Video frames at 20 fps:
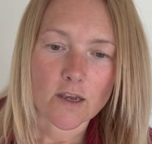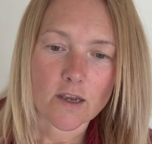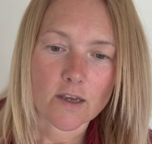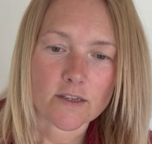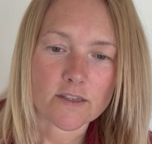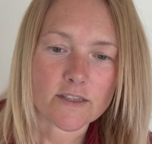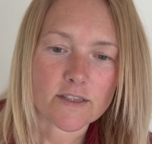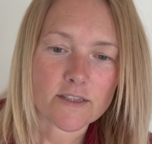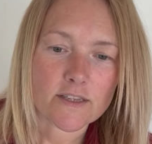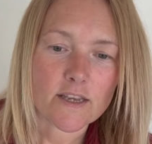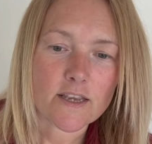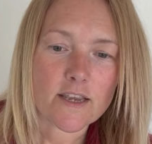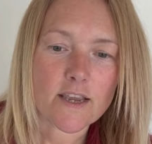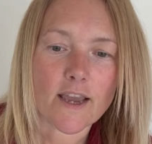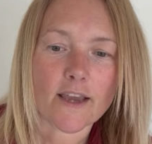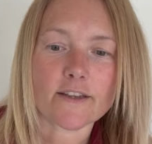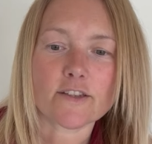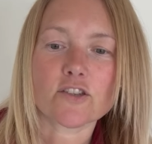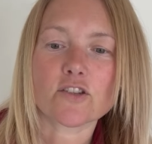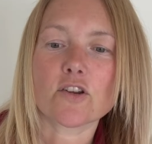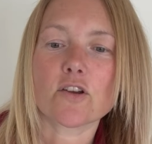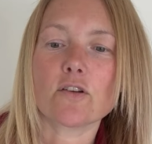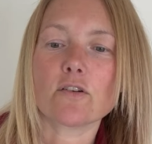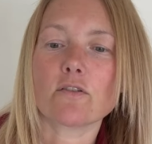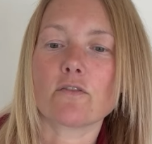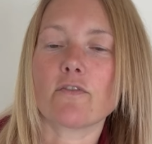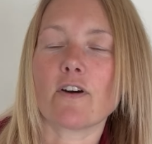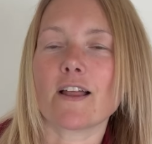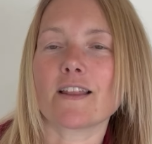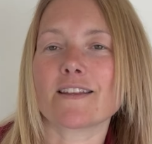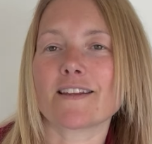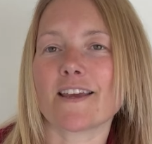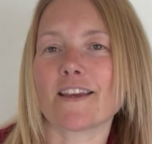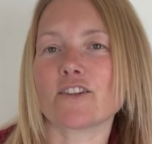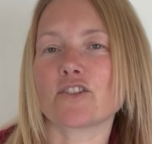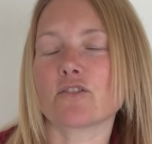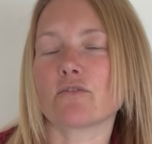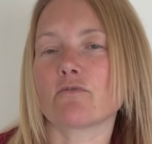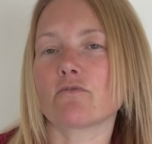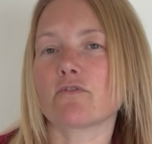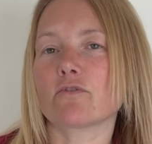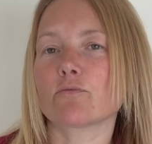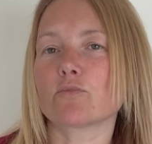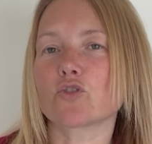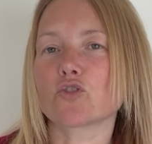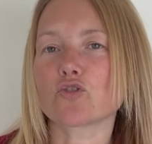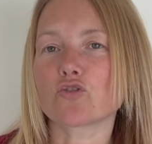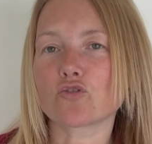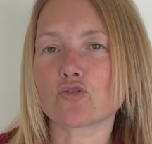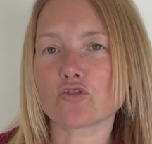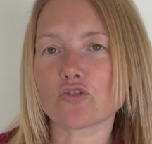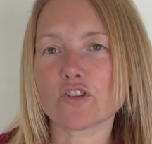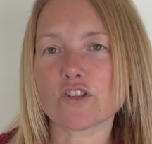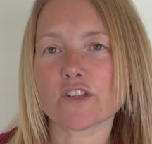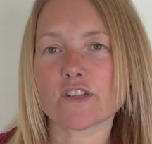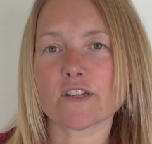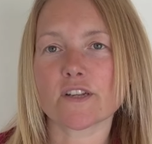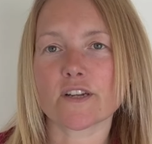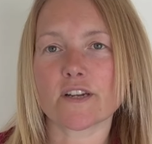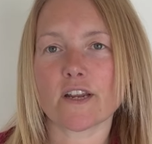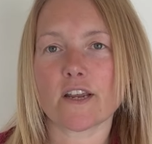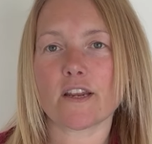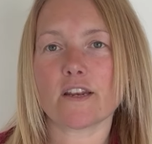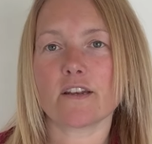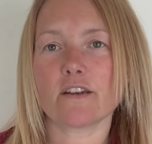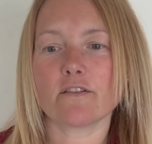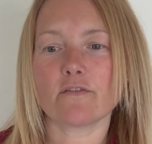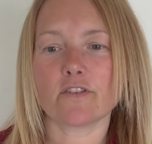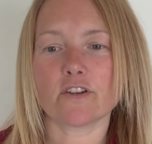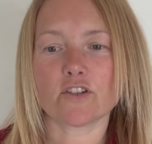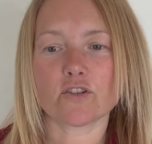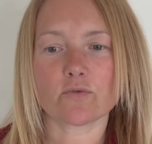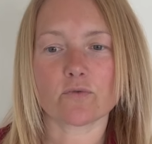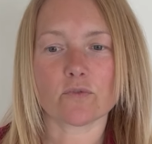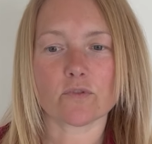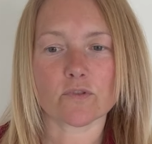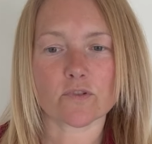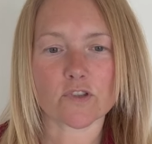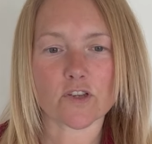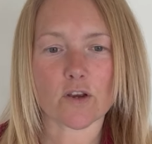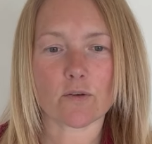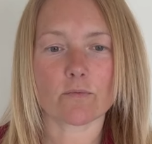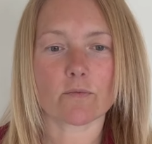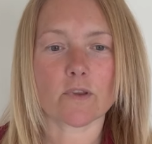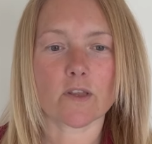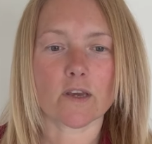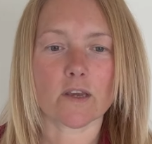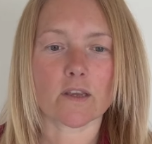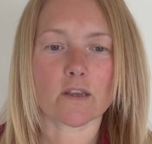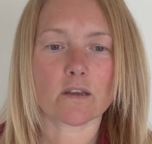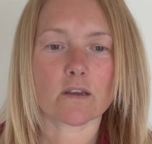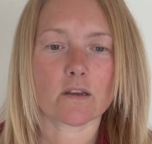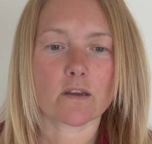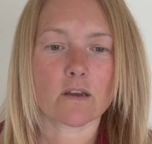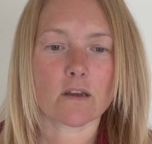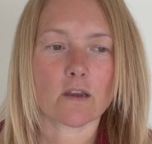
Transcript: Seek external validation from trusted individuals only.